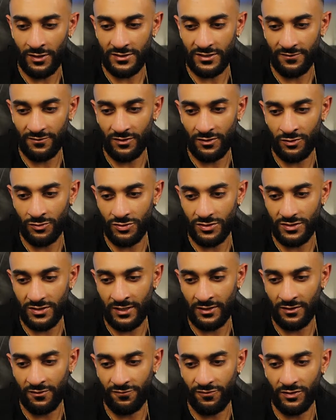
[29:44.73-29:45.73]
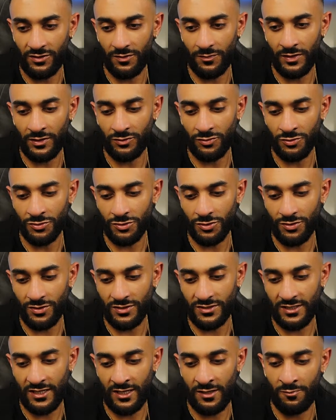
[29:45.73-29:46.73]
you guys have to understand the fundamentals
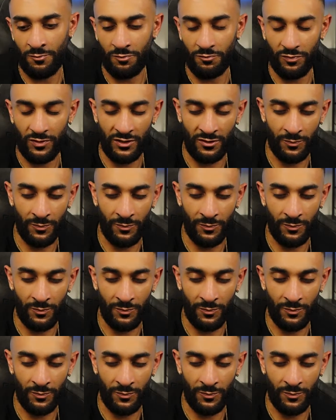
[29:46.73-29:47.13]
are the same.